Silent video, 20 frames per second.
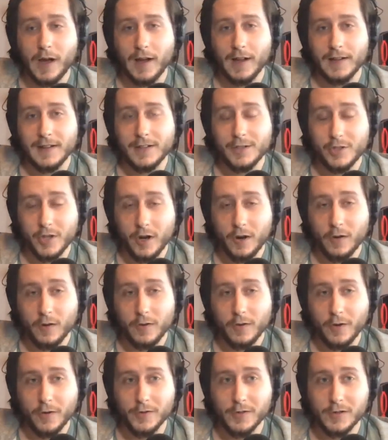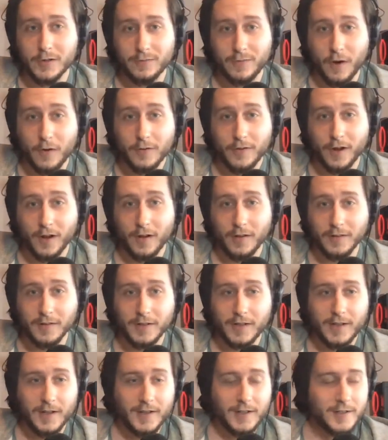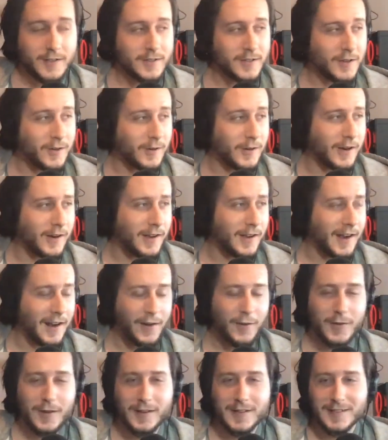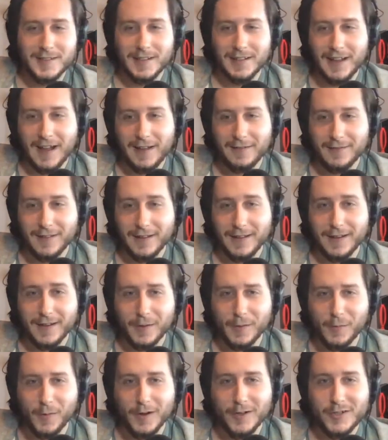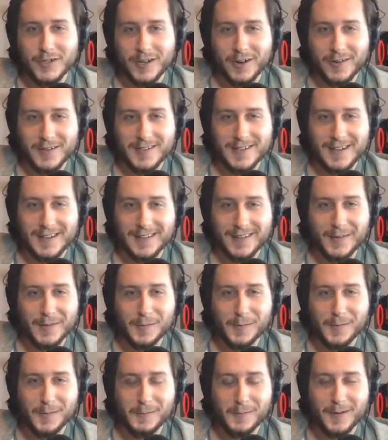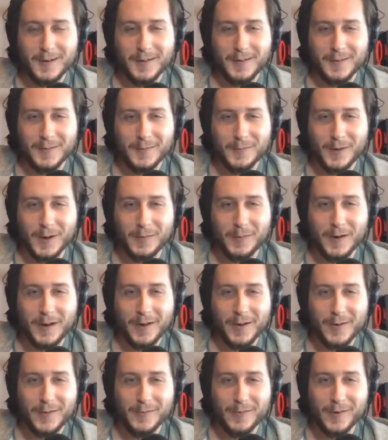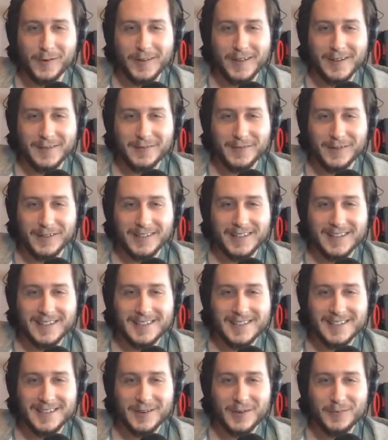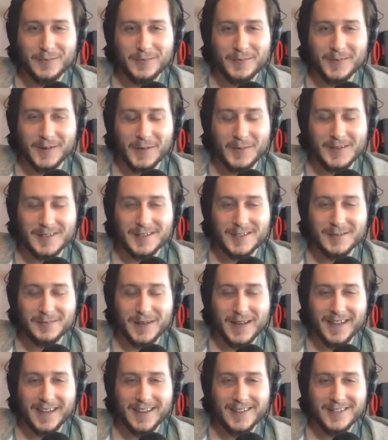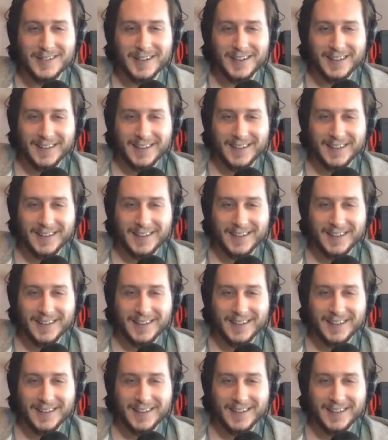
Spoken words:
the shareholders to vote on. So I know you still have like a one share set. What way are you voting for the CEO compensation package?